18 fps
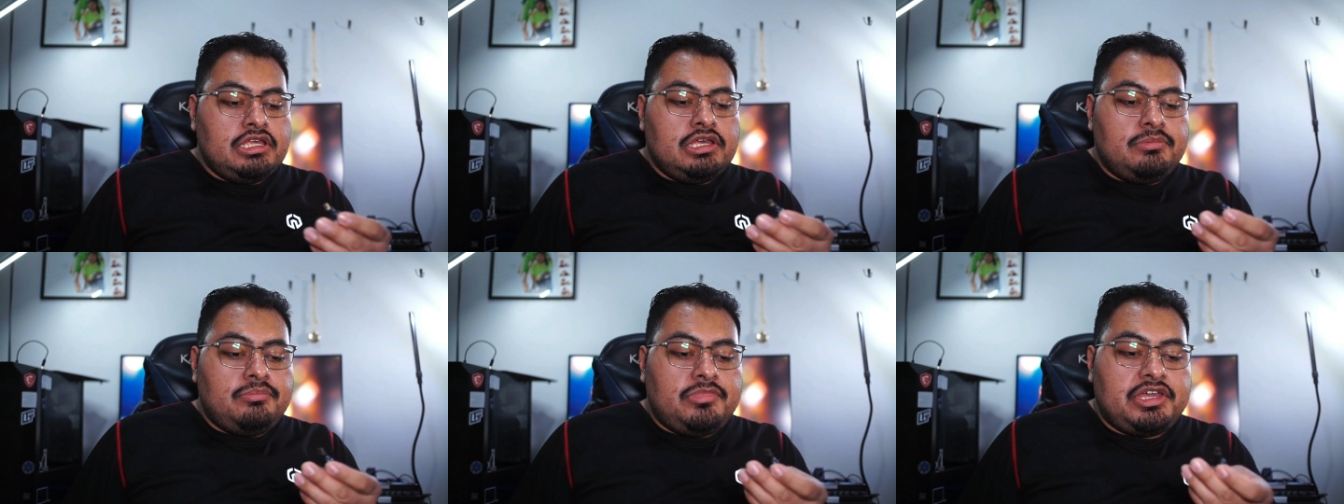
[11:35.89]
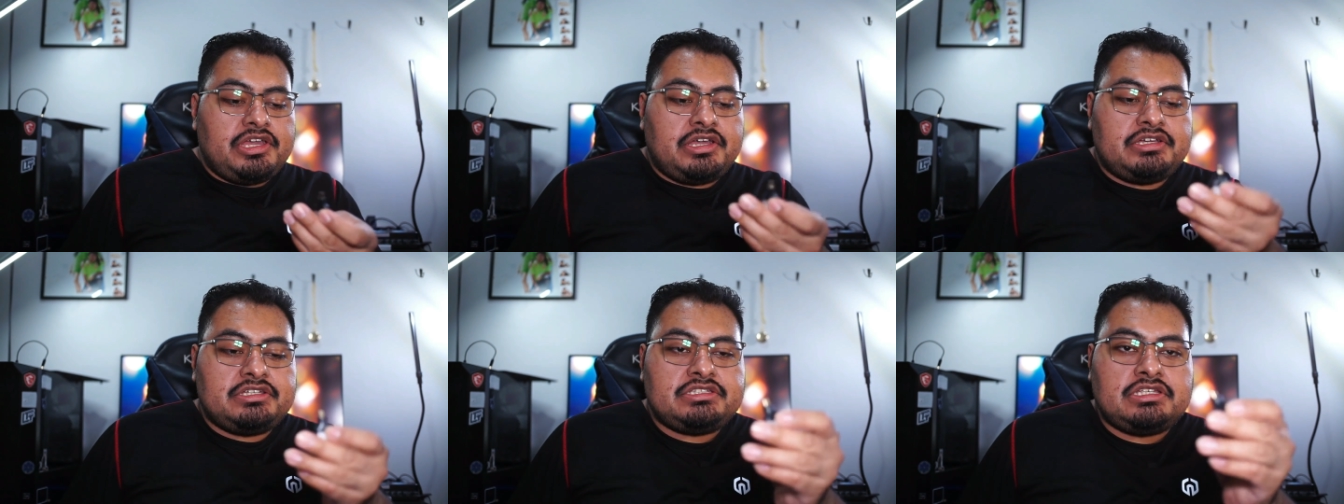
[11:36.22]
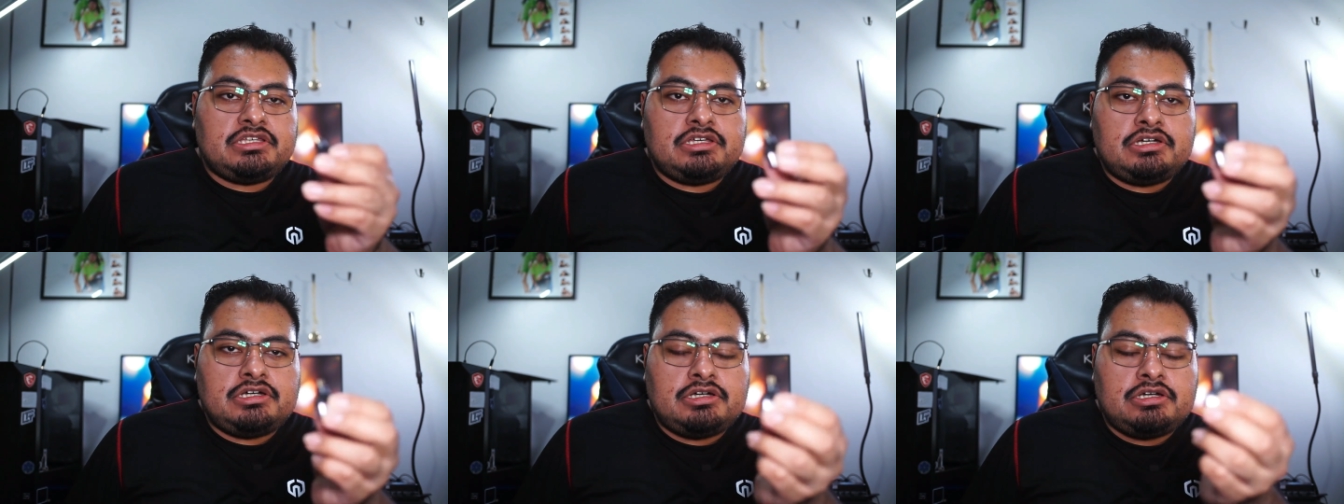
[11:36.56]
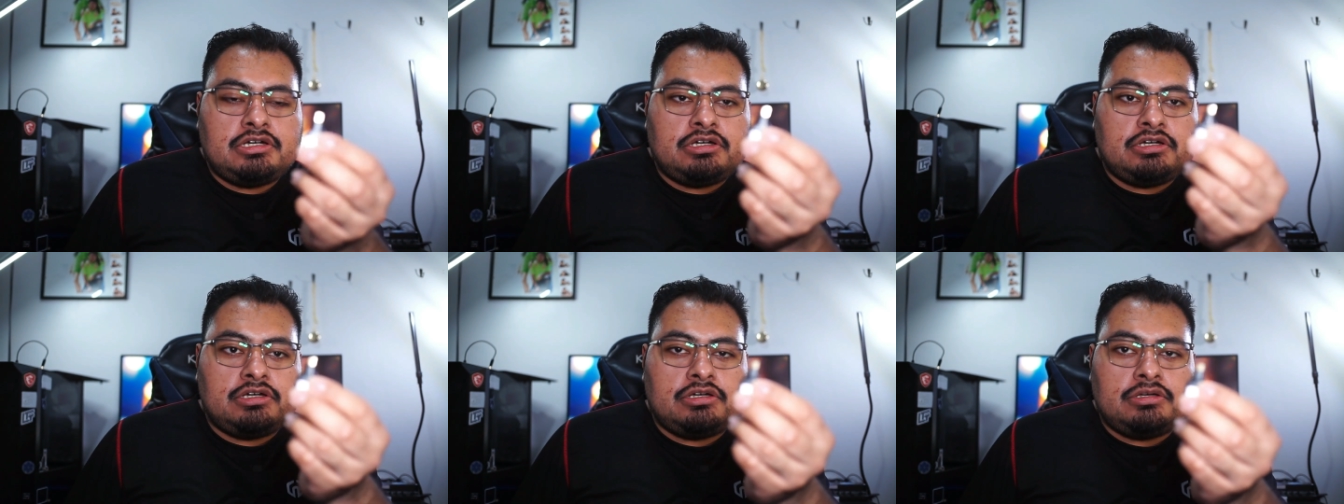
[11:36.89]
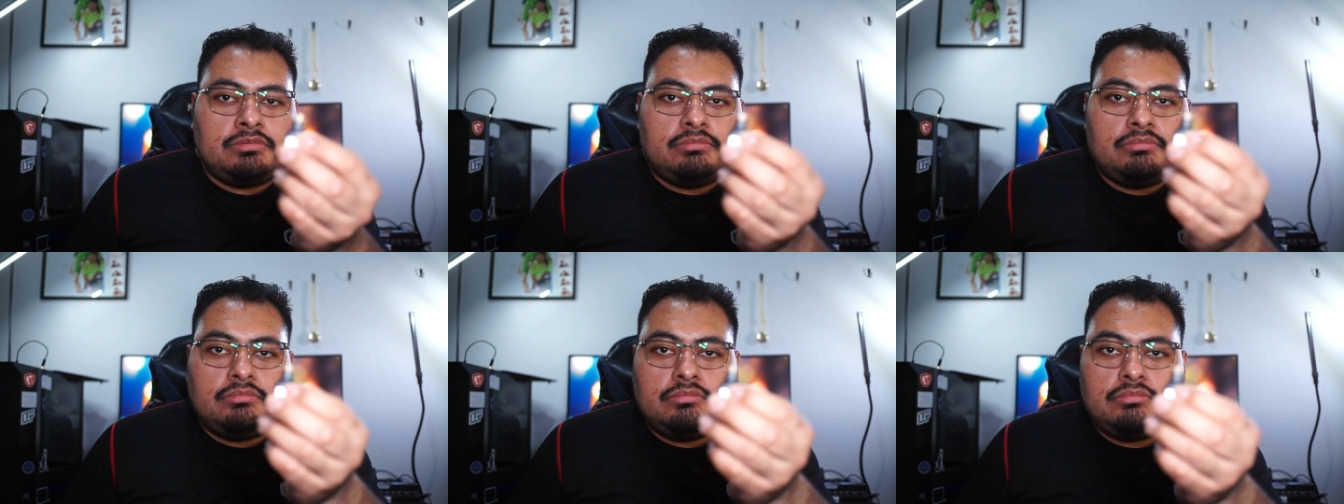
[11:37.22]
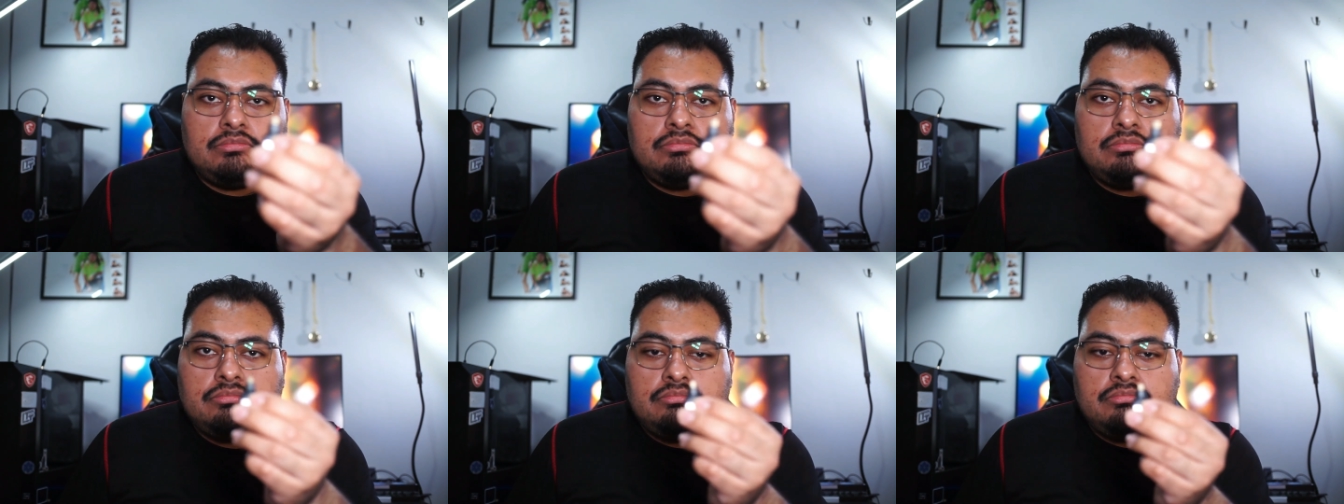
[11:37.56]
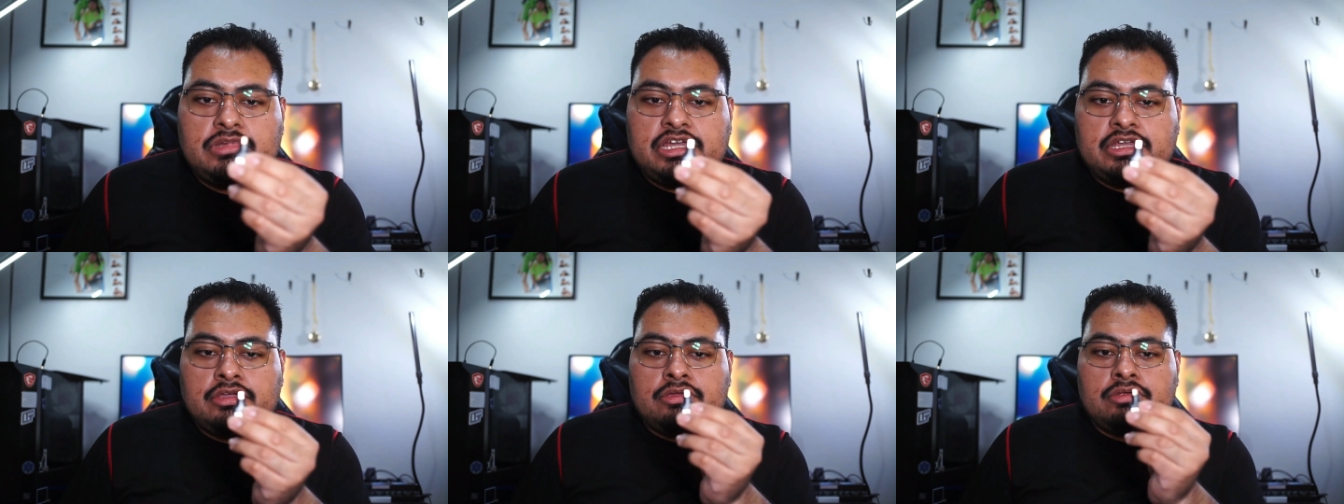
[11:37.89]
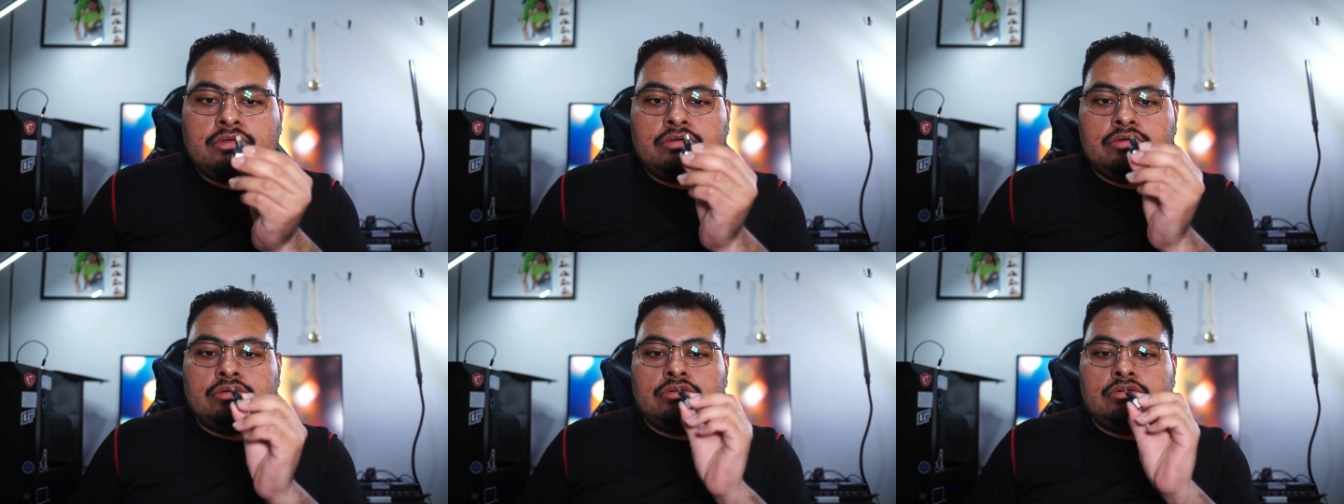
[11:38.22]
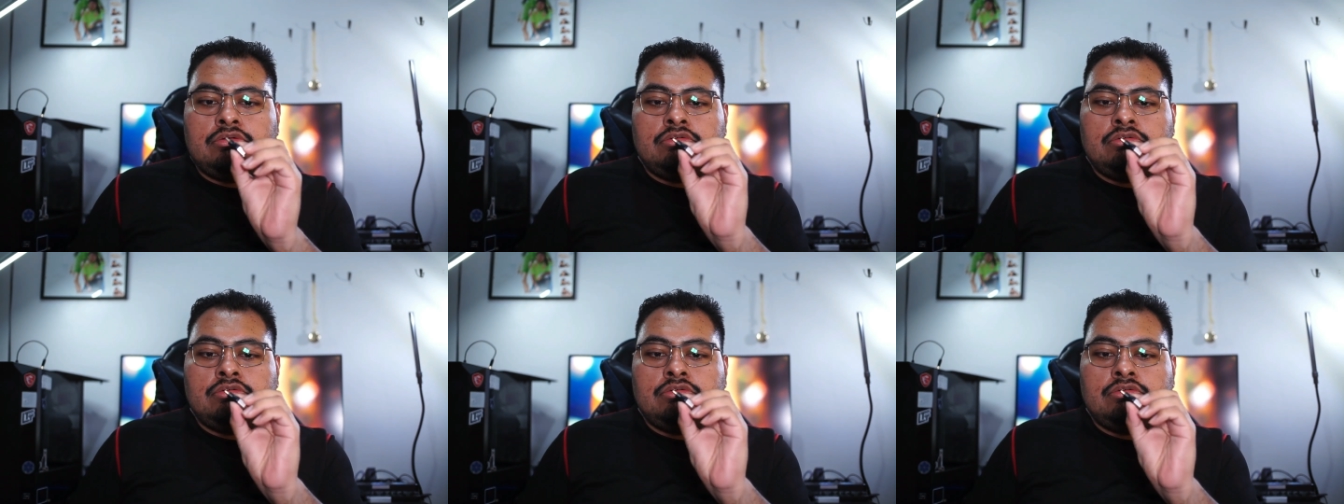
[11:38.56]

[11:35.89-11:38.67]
mine has a micro